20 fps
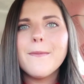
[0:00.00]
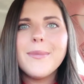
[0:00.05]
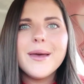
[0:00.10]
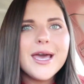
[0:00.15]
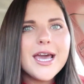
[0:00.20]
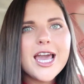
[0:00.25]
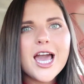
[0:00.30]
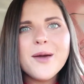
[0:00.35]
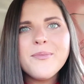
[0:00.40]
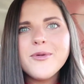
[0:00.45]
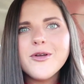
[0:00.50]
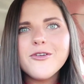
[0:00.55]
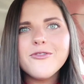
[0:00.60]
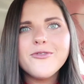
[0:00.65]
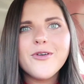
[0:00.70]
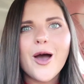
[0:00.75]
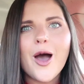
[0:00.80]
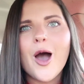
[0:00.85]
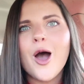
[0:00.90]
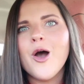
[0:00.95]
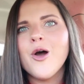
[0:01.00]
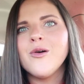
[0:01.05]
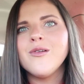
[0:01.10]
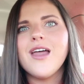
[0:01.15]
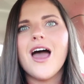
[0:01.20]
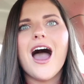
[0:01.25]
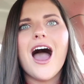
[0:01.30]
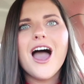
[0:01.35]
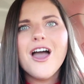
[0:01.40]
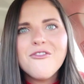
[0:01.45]
Pick up your
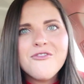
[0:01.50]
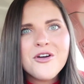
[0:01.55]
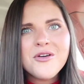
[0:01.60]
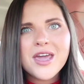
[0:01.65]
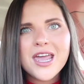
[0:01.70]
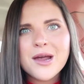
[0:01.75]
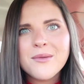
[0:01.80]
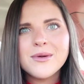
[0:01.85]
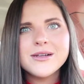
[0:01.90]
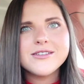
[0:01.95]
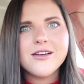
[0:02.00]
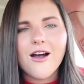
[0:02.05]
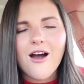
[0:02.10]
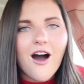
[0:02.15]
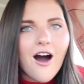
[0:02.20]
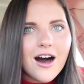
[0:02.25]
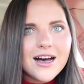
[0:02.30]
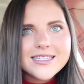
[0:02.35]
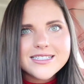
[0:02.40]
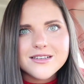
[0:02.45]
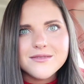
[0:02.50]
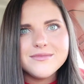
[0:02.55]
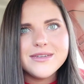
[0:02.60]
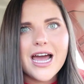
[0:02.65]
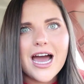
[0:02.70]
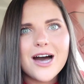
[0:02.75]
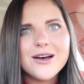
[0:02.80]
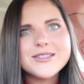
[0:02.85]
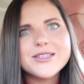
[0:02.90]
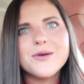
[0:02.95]
phone. iPhone cameras are awesome
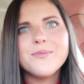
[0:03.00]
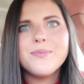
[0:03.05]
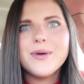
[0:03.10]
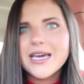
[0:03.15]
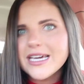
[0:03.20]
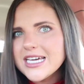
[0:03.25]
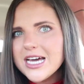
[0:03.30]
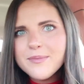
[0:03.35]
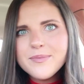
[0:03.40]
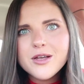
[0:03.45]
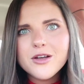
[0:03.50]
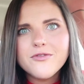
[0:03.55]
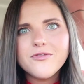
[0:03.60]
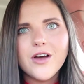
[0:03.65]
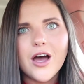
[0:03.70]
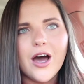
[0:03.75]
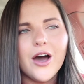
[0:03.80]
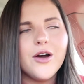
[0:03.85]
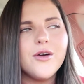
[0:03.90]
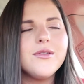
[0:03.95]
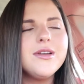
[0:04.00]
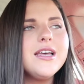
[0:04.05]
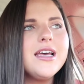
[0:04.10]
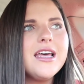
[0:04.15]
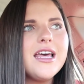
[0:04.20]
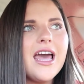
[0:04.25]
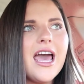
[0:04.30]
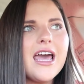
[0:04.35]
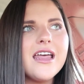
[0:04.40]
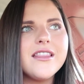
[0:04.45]
now. So pick up your phone
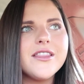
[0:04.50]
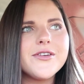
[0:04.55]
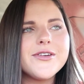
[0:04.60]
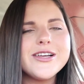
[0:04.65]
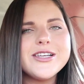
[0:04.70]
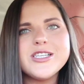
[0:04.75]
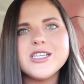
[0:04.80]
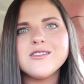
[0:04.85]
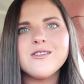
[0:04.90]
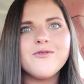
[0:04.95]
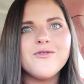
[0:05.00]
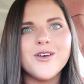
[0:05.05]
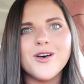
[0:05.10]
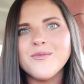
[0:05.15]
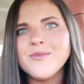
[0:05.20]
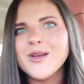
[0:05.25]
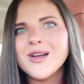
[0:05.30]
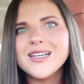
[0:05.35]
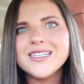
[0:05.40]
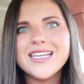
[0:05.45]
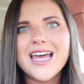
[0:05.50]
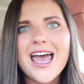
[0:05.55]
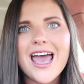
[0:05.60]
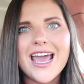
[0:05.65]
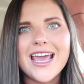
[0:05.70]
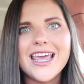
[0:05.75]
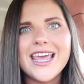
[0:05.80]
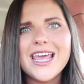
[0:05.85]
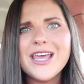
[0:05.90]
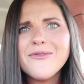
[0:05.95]
and literally just film your
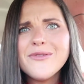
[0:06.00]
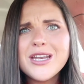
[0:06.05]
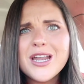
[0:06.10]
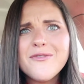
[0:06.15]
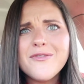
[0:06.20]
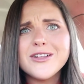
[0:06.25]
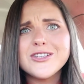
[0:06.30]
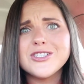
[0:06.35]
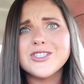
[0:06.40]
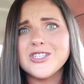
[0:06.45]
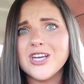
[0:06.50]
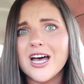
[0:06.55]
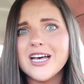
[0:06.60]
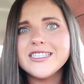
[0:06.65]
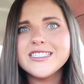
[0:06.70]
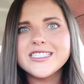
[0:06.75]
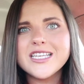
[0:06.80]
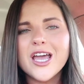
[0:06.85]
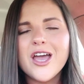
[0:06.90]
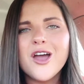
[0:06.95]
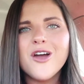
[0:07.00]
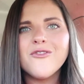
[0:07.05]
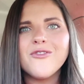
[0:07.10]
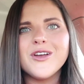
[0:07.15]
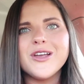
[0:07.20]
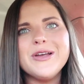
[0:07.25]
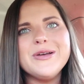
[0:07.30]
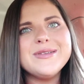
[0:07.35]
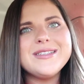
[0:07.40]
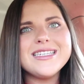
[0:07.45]
day. Even if it's just
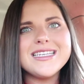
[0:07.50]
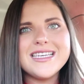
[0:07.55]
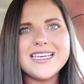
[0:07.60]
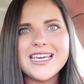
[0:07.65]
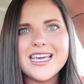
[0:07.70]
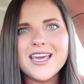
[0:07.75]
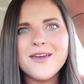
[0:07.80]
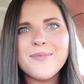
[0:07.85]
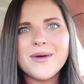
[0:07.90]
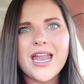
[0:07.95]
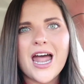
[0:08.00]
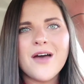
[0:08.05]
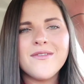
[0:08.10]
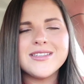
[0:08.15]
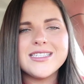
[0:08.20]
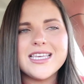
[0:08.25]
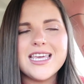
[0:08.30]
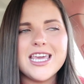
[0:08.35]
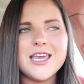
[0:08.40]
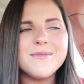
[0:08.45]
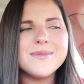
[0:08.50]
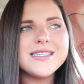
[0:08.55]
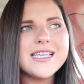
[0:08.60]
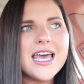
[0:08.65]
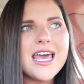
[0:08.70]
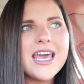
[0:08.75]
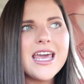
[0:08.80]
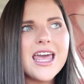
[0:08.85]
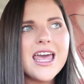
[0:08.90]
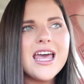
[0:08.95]
for you to keep and have as a
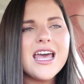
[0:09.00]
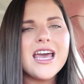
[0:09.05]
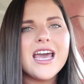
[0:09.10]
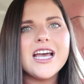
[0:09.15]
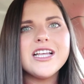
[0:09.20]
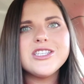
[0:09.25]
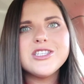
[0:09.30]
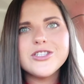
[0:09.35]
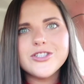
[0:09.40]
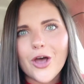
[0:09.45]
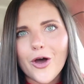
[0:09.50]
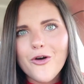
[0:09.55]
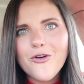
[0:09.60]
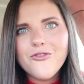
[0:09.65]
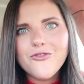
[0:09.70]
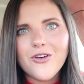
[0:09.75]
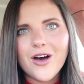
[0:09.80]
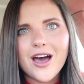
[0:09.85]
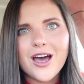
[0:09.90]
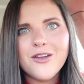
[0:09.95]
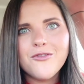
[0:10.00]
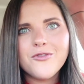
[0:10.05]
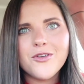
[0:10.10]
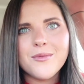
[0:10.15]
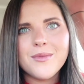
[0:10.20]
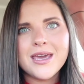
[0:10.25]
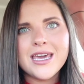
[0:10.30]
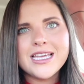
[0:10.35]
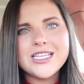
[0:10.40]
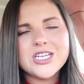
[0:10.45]
keepsake. It's so fun
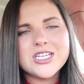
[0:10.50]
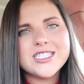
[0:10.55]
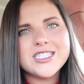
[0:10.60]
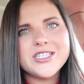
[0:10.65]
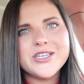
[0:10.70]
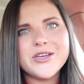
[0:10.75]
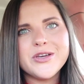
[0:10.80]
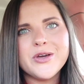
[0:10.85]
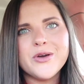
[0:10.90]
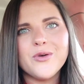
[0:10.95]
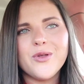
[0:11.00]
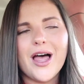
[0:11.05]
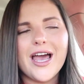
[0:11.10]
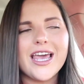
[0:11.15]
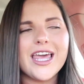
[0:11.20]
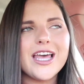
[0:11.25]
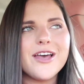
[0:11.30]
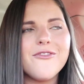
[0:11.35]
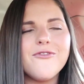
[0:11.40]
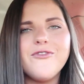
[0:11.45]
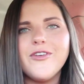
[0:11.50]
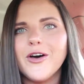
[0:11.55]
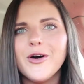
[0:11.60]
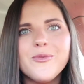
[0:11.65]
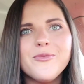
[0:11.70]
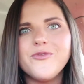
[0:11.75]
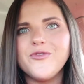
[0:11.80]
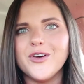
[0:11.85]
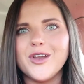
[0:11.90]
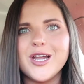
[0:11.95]
for me just to like
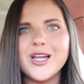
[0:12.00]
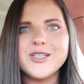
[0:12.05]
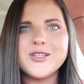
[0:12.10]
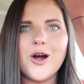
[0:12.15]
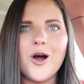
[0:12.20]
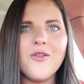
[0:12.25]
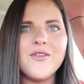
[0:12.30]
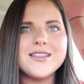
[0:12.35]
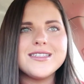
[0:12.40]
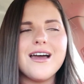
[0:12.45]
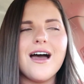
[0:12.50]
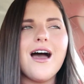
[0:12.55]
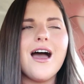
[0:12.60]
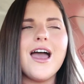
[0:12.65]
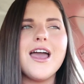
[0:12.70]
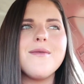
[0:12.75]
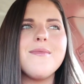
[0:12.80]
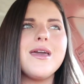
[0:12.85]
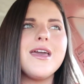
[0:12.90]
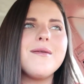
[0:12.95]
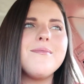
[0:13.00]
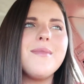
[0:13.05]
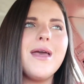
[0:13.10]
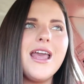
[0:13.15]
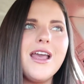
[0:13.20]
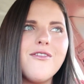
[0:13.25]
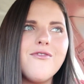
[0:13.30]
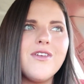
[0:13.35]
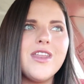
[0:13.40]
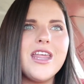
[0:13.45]
film footage all the time and
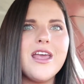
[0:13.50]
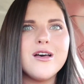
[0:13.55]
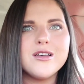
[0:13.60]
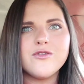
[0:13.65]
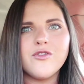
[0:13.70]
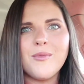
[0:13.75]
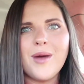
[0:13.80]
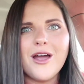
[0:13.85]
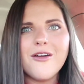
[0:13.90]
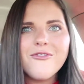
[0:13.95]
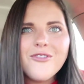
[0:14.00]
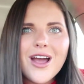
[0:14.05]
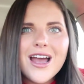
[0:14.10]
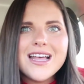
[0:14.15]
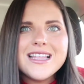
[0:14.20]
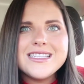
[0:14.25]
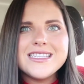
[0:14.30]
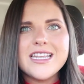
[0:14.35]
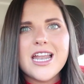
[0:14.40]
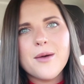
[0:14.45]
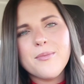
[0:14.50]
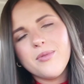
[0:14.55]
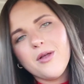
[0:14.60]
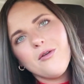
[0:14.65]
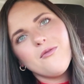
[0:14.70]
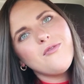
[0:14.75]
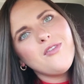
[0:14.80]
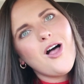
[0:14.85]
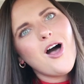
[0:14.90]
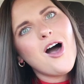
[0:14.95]
make videos for my friends and
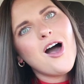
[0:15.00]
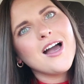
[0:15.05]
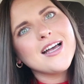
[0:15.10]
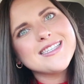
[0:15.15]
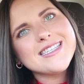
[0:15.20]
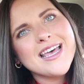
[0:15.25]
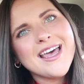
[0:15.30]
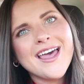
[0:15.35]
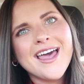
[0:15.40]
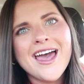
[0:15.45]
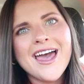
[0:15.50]
upload vlogs